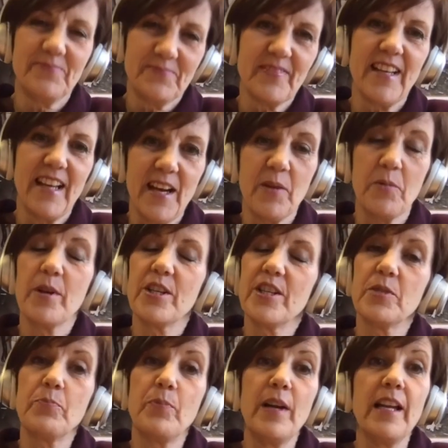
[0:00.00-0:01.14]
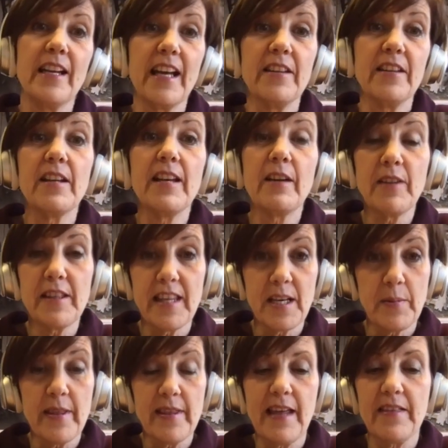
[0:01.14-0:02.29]
Yeah, which is brilliant. And the lovely thing
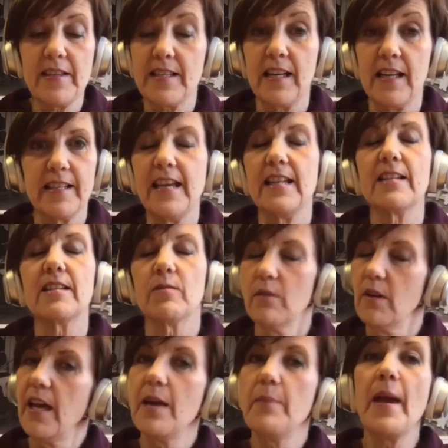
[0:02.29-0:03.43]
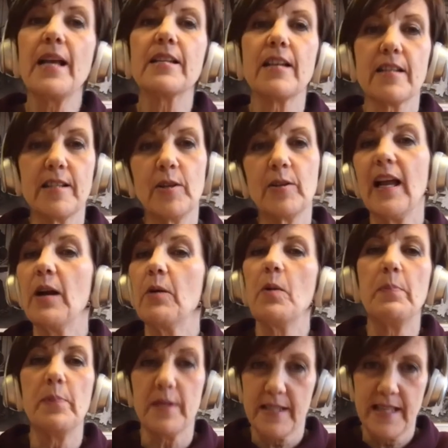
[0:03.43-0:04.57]
about the leather sellers, it makes us look like
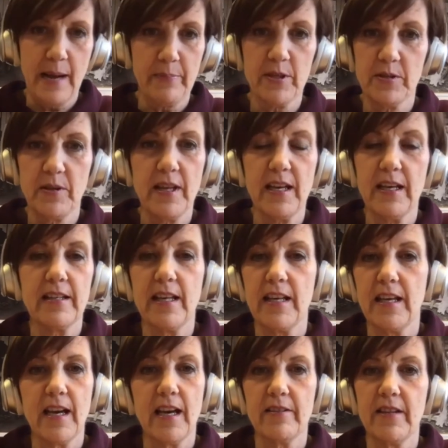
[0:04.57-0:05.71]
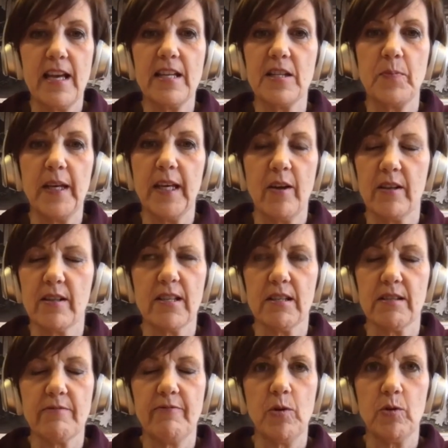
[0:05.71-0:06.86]
whippersnappers. It's been going
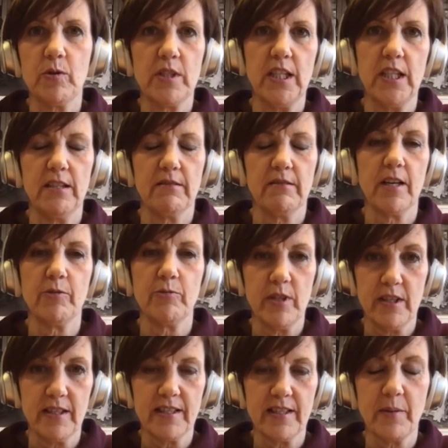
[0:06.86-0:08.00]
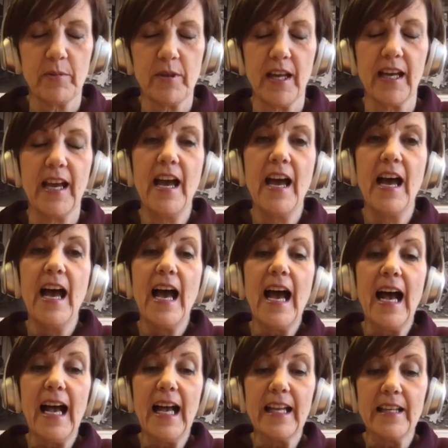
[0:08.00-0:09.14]
since 1400 and something,
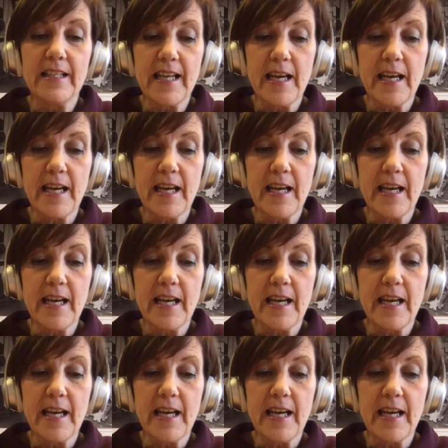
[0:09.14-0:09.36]
and